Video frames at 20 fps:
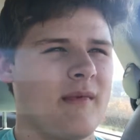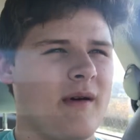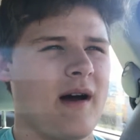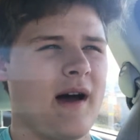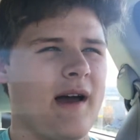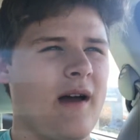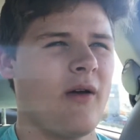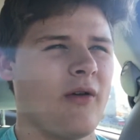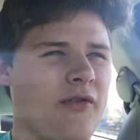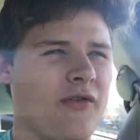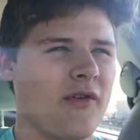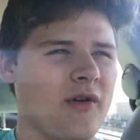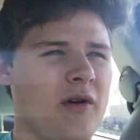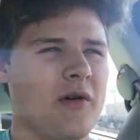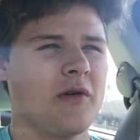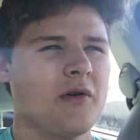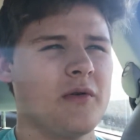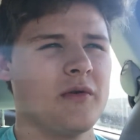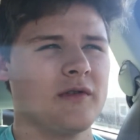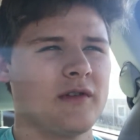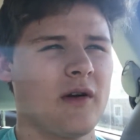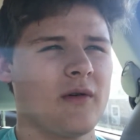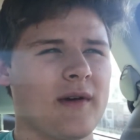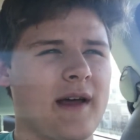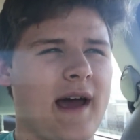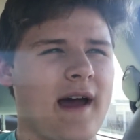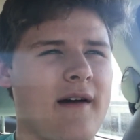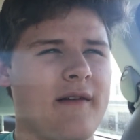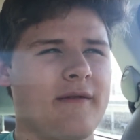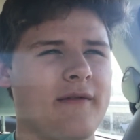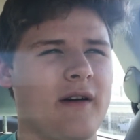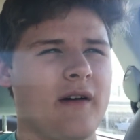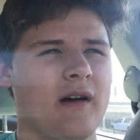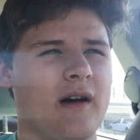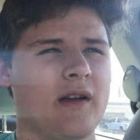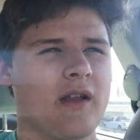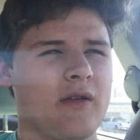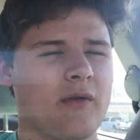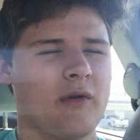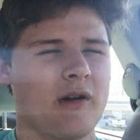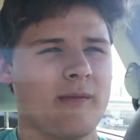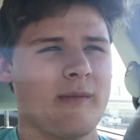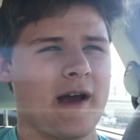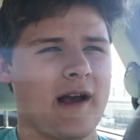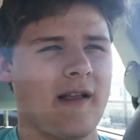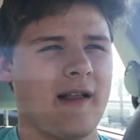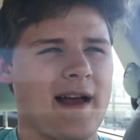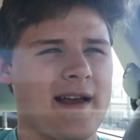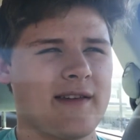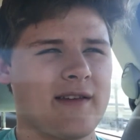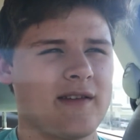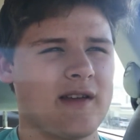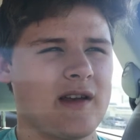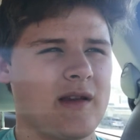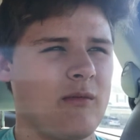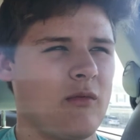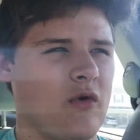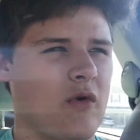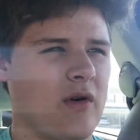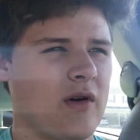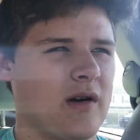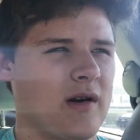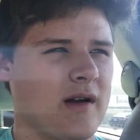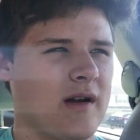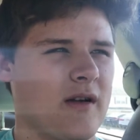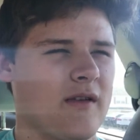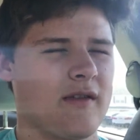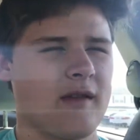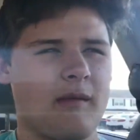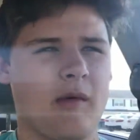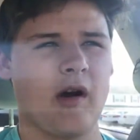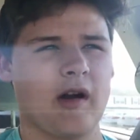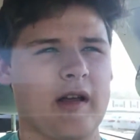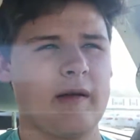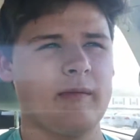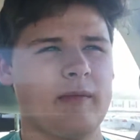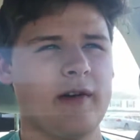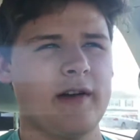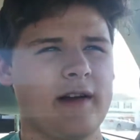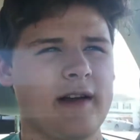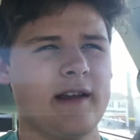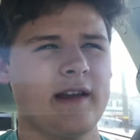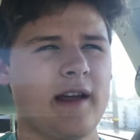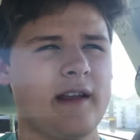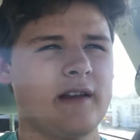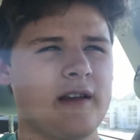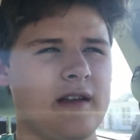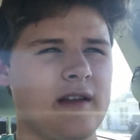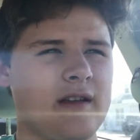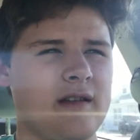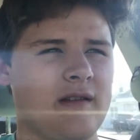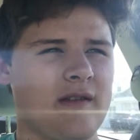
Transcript: I also don't have another one of my classes anymore because the marking period ended.